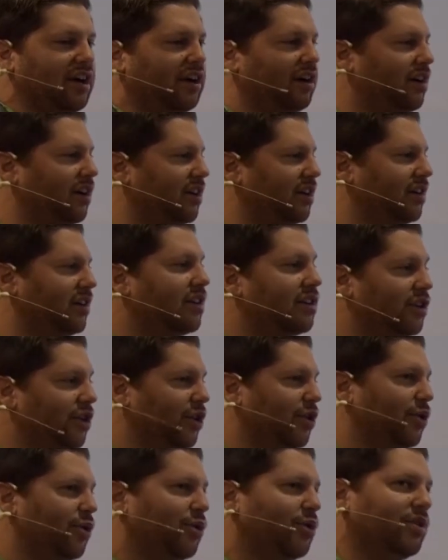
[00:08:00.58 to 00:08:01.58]
on
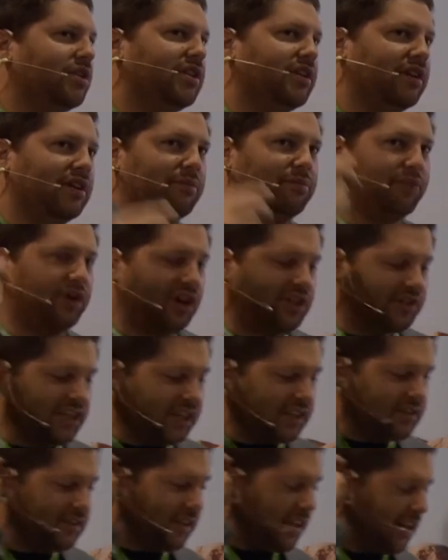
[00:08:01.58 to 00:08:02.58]
new
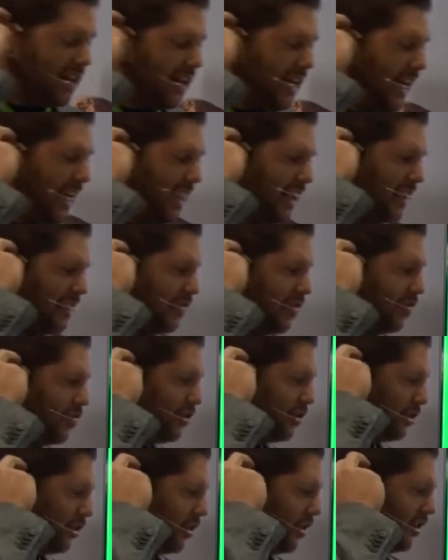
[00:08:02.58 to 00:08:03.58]
projects and adding new
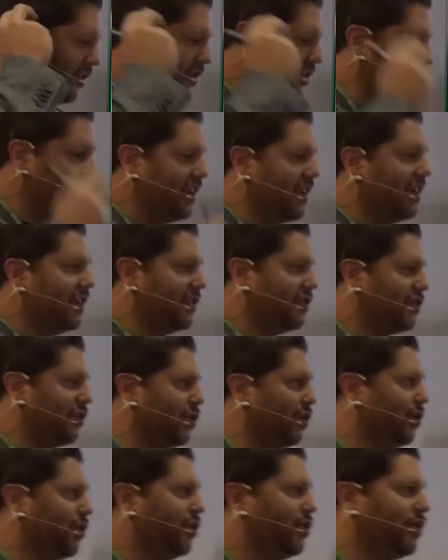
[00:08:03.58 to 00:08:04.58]
tools
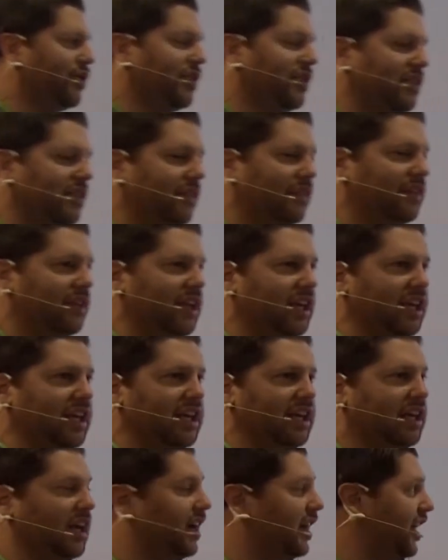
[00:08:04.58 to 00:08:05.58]
to
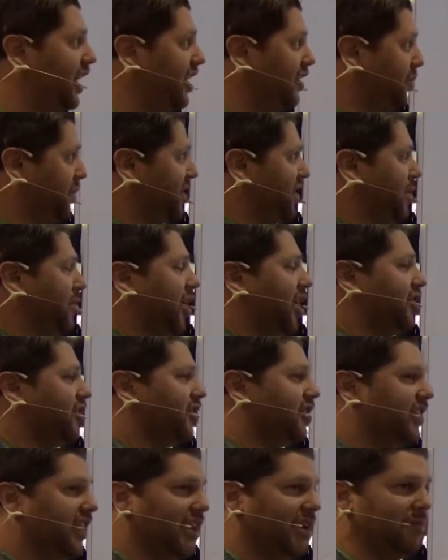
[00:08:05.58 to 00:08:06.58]
the HPC
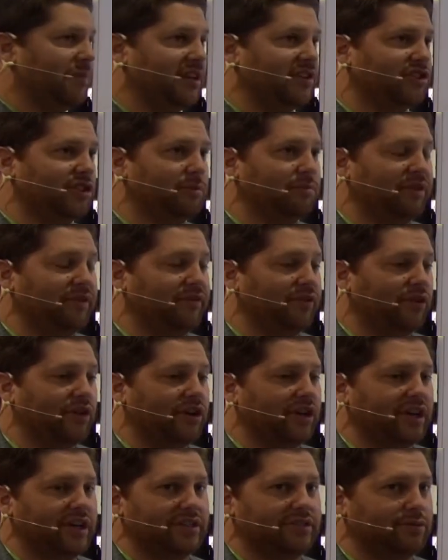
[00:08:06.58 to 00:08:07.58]
module that I mentioned
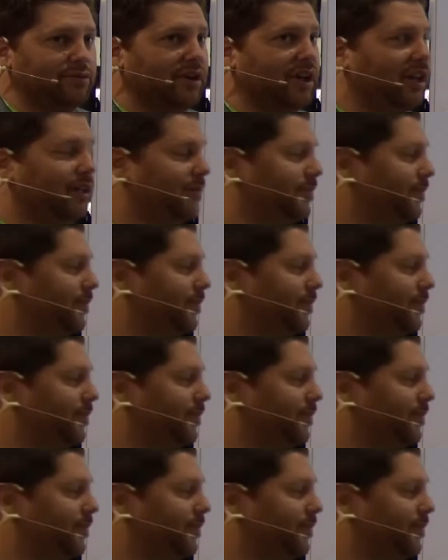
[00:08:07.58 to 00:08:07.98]
before as well.